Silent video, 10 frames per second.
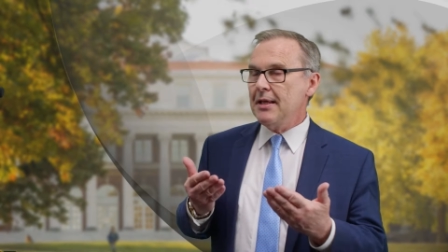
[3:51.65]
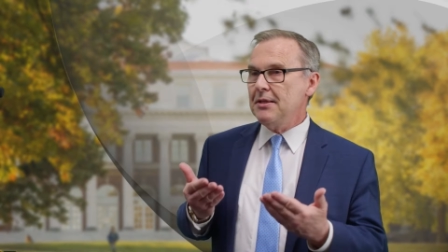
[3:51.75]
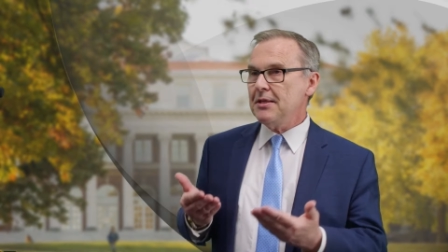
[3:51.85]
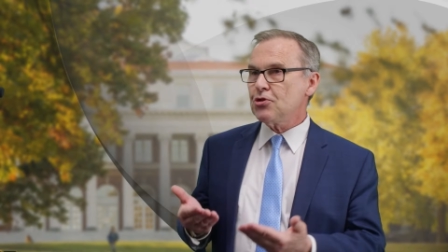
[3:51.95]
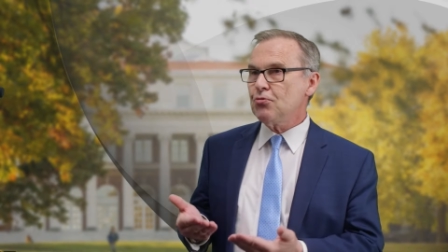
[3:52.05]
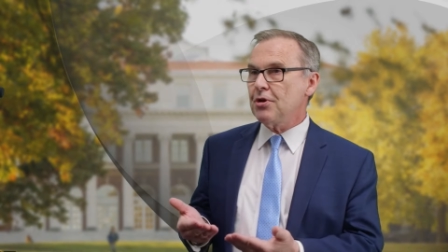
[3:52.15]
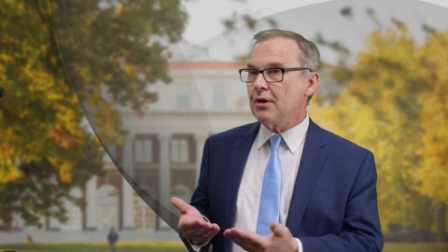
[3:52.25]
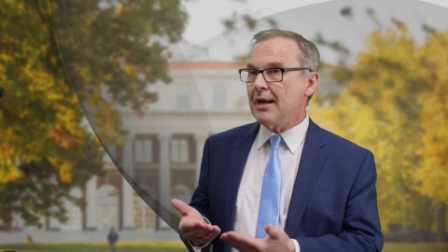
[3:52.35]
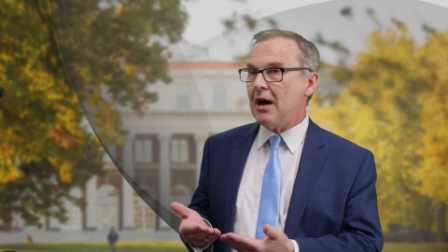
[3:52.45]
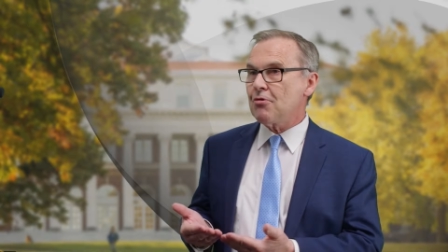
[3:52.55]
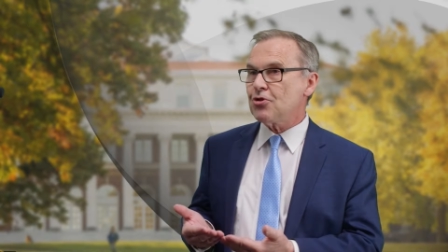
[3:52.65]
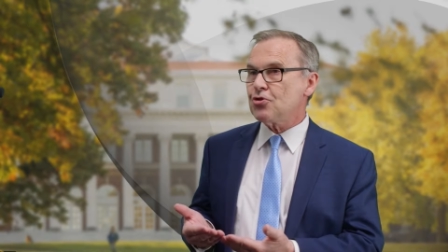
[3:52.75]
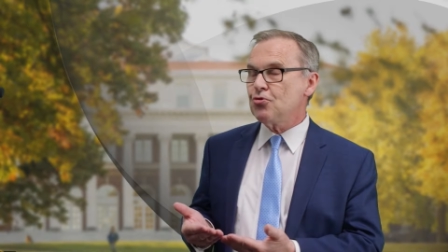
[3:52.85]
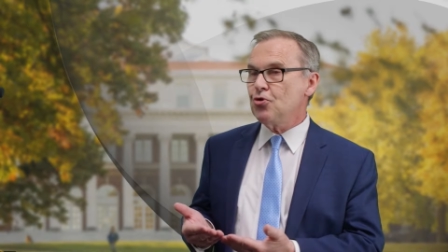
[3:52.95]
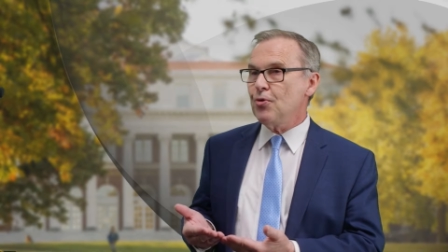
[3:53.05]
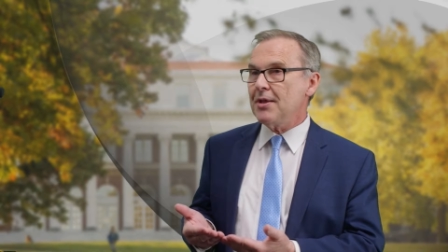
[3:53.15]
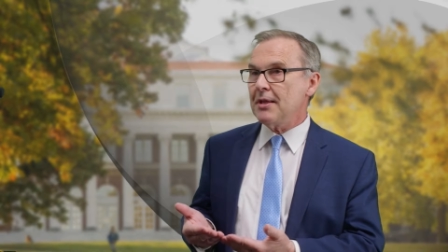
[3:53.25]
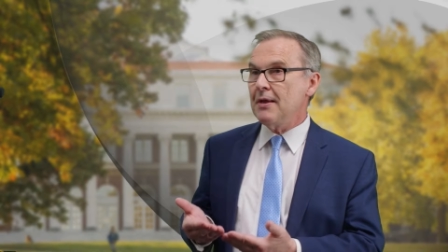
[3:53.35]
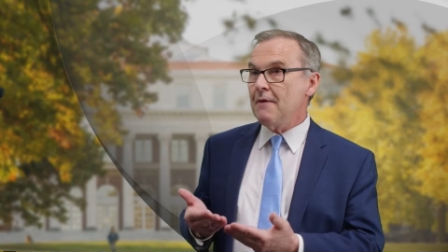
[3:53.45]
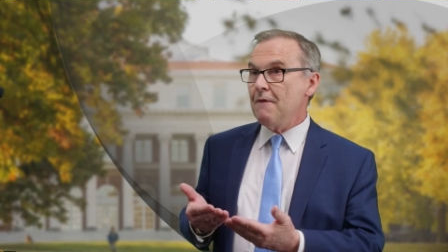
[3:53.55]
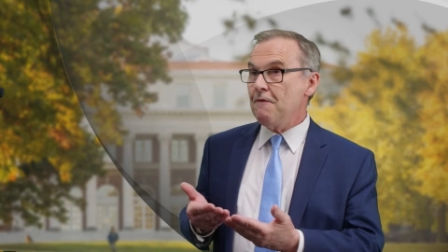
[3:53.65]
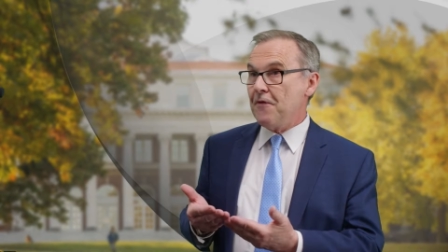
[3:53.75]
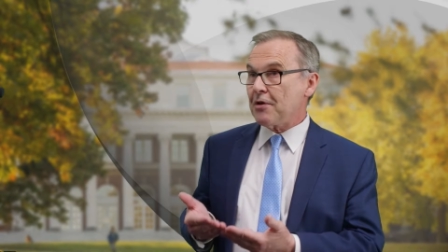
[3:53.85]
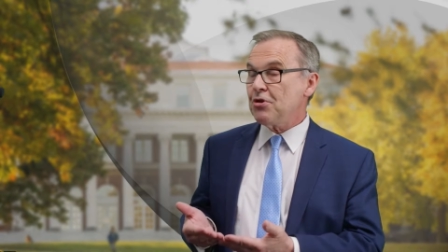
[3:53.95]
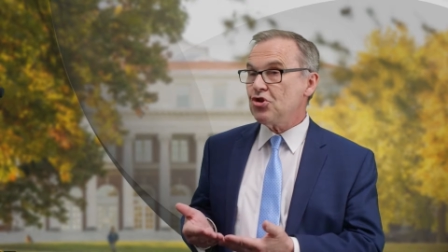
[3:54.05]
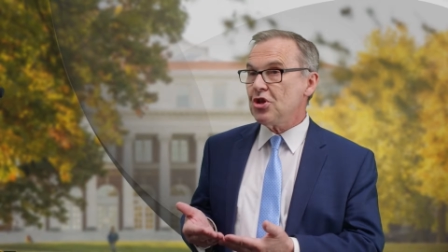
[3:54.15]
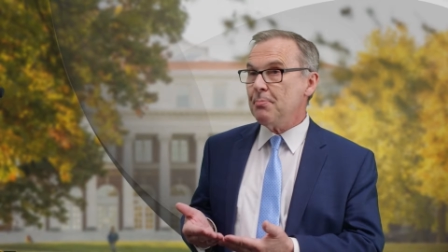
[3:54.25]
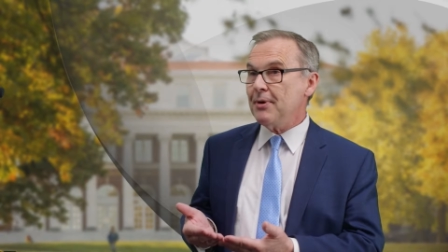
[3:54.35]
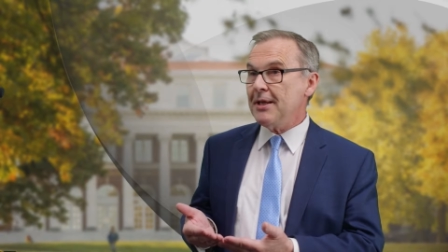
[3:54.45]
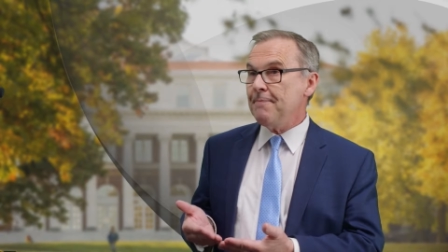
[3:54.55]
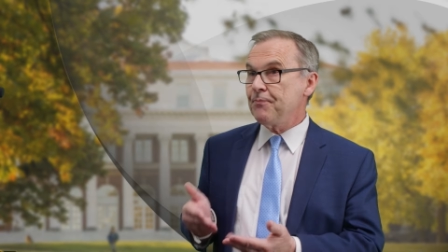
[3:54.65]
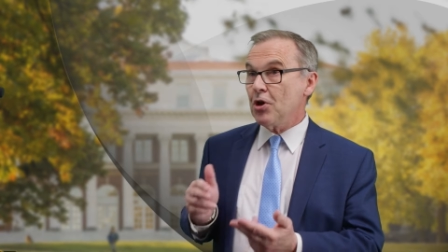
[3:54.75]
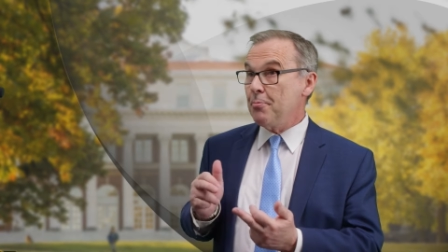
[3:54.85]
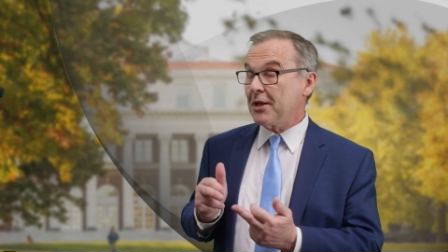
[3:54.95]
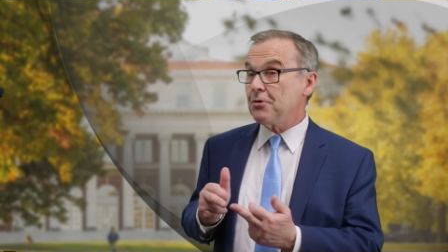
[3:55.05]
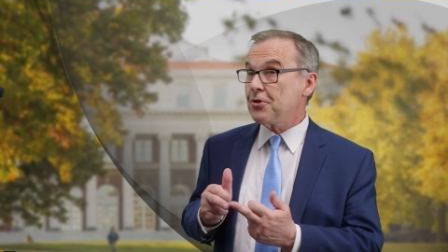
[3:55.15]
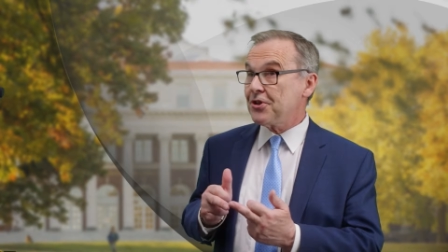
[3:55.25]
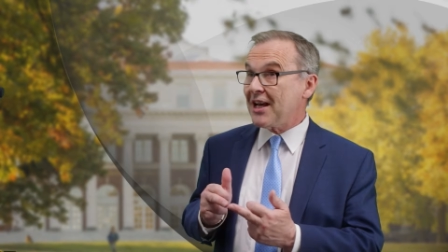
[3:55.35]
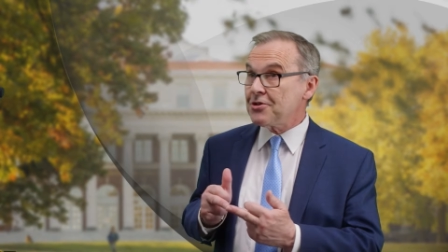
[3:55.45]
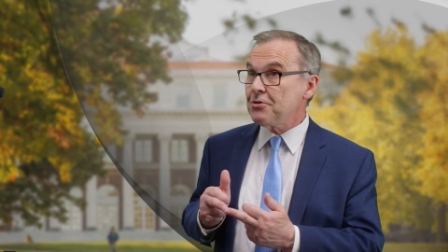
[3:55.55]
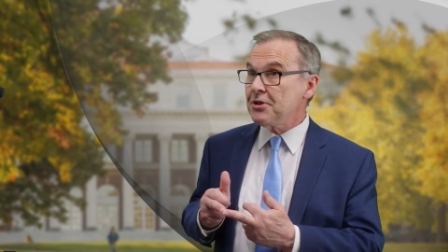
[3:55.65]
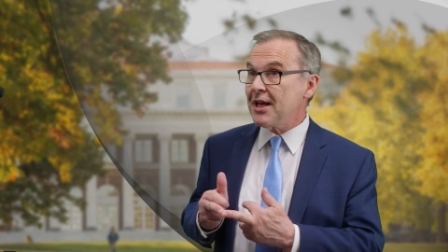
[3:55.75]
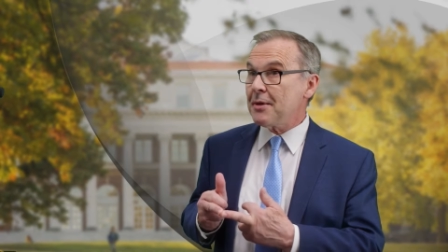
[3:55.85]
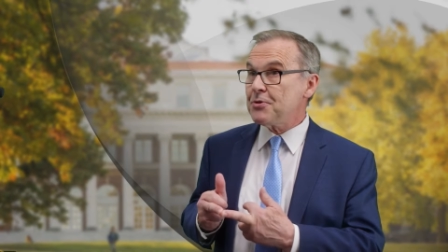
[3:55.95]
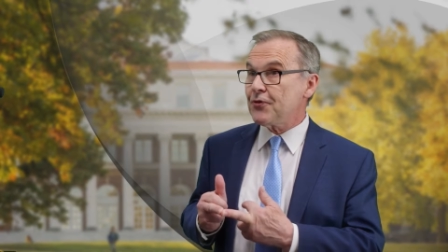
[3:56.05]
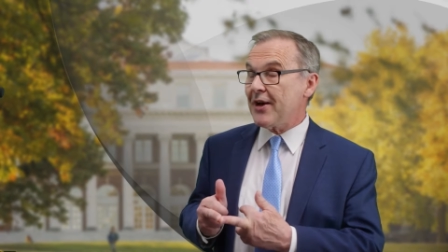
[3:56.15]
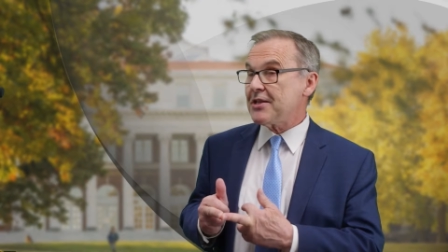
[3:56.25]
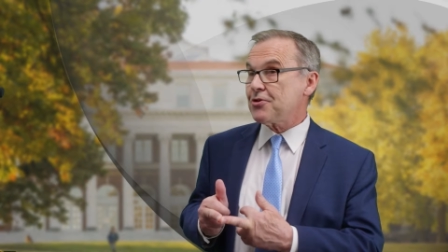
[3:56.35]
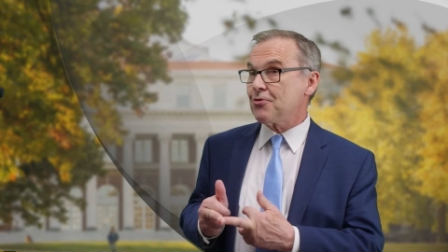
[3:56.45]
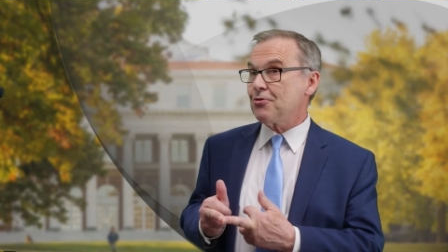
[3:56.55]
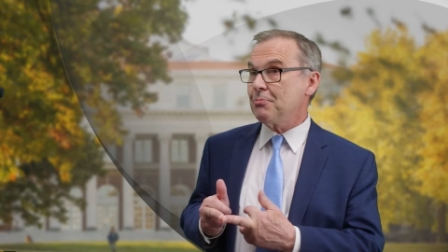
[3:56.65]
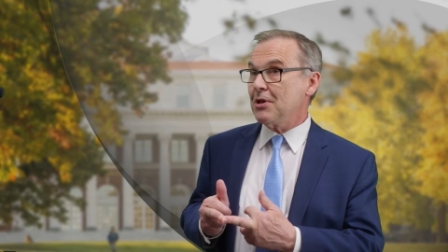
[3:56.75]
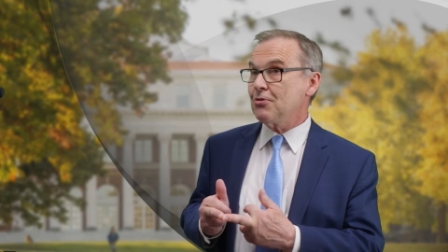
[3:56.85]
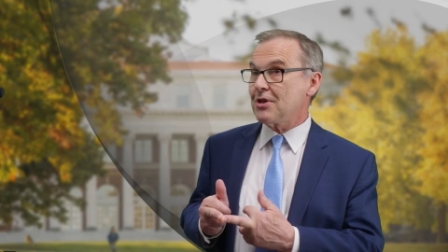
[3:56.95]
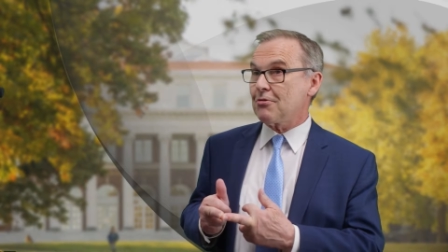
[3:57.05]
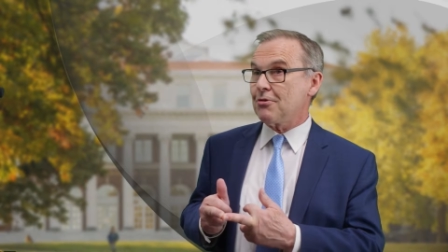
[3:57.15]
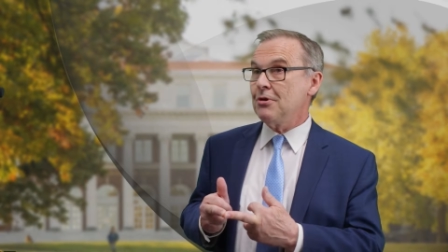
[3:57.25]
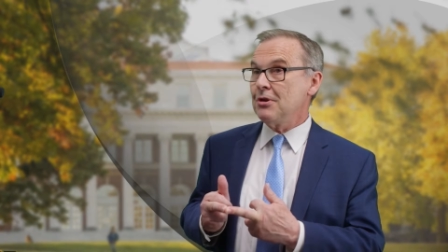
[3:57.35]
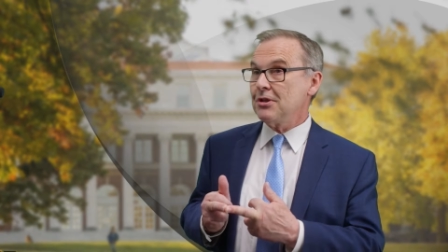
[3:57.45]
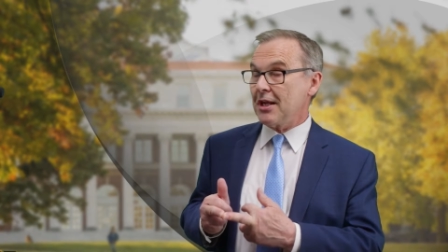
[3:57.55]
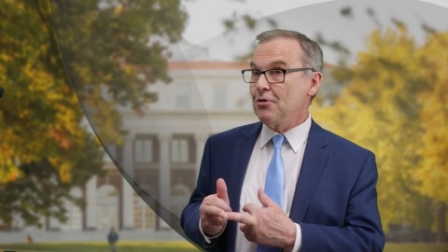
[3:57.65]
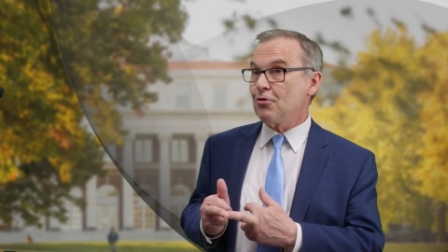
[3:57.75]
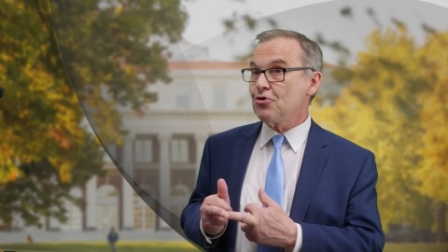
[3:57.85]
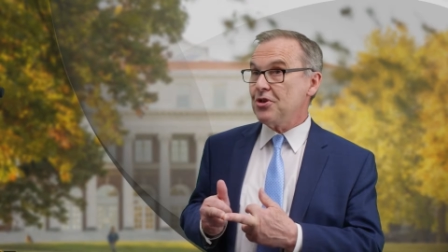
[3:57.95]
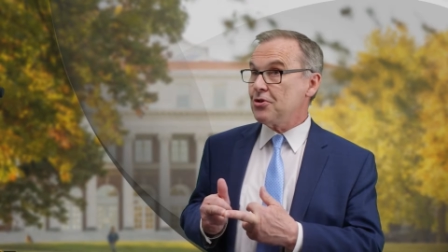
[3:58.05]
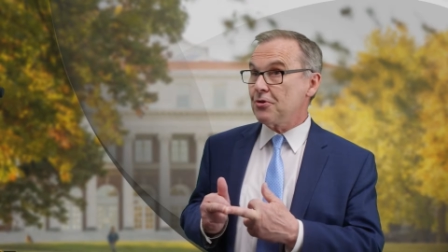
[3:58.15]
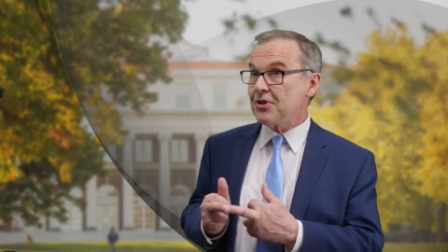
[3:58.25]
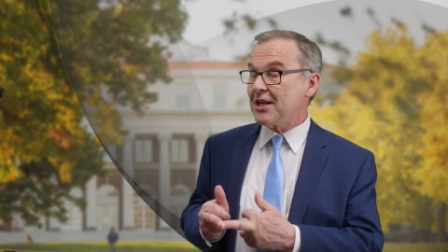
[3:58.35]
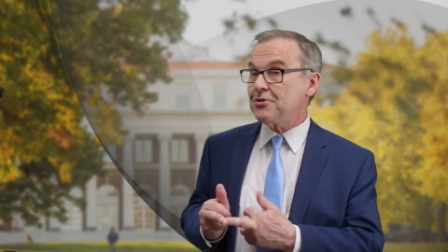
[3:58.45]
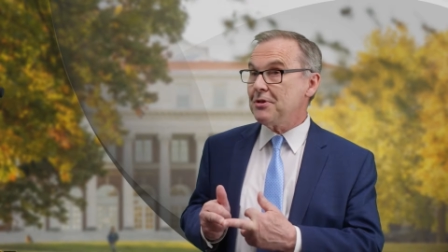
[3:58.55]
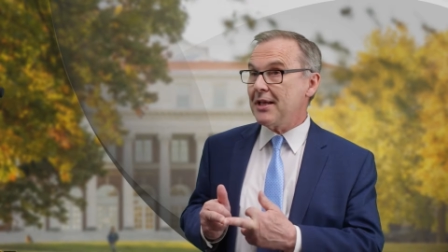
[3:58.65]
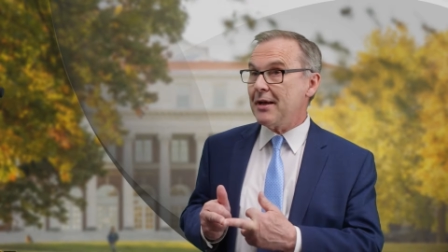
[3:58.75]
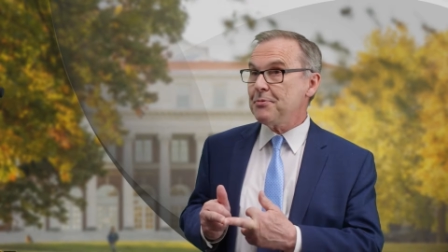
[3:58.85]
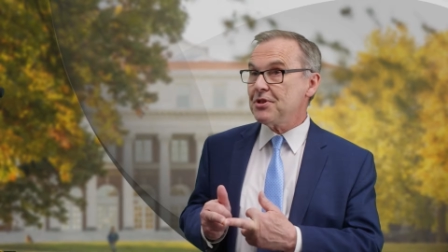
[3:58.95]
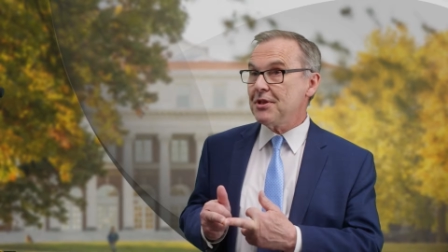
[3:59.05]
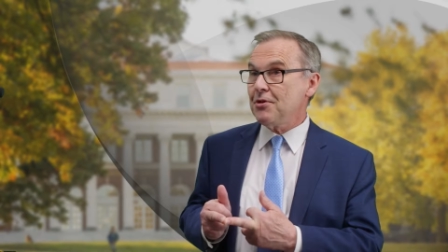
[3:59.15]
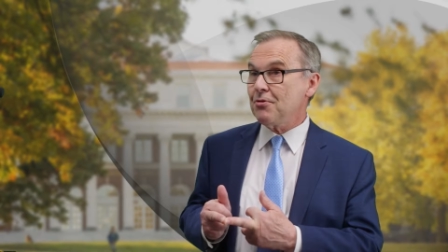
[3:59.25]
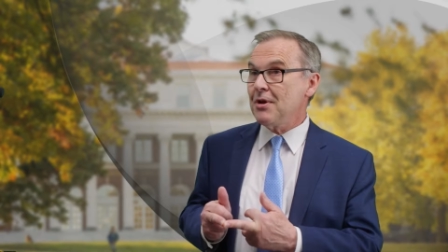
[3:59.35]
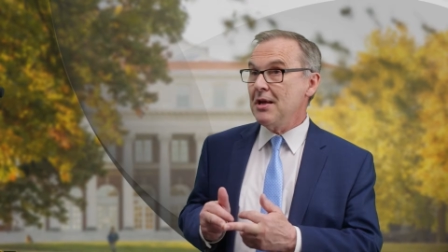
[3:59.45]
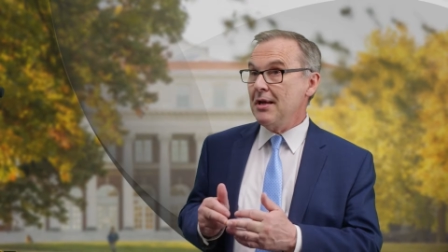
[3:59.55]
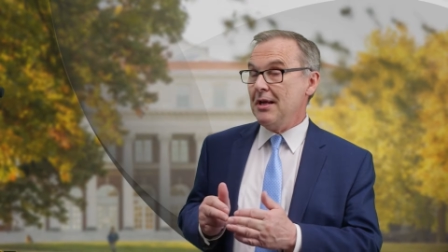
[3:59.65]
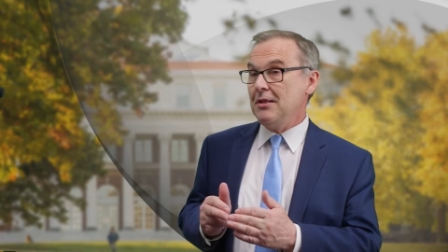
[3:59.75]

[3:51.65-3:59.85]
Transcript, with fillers: and this would allow us to do it very cheaply, about a thousand times faster because our technology is a thousand times thinner.